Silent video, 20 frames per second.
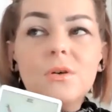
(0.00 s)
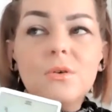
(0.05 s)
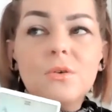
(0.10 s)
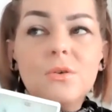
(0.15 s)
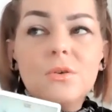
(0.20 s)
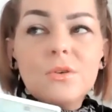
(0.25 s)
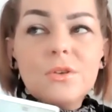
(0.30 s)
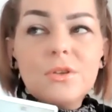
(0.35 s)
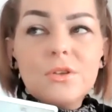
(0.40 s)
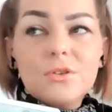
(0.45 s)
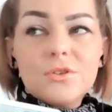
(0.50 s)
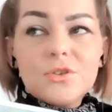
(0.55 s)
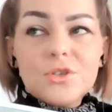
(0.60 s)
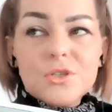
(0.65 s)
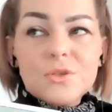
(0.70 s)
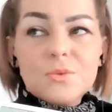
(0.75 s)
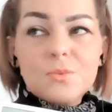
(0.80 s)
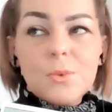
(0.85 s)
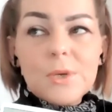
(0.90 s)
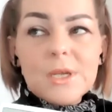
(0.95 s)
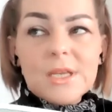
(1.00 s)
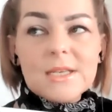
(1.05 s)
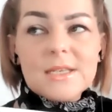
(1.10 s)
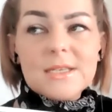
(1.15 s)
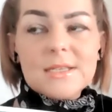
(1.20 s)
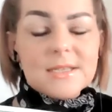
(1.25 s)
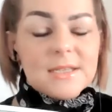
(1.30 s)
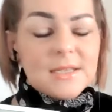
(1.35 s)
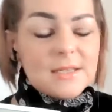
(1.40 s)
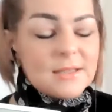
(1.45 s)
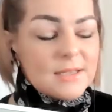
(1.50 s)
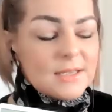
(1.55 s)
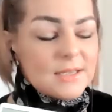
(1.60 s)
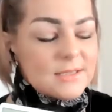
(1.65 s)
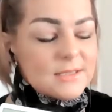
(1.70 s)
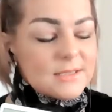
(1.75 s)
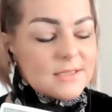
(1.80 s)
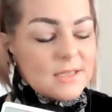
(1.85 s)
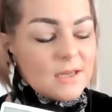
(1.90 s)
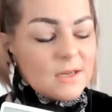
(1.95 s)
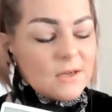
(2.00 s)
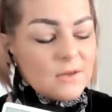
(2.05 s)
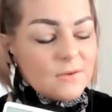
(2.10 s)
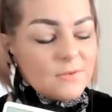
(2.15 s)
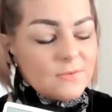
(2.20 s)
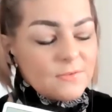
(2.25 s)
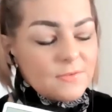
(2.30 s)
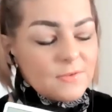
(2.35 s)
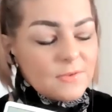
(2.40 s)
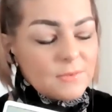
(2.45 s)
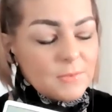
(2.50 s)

or you're just witnessing this of,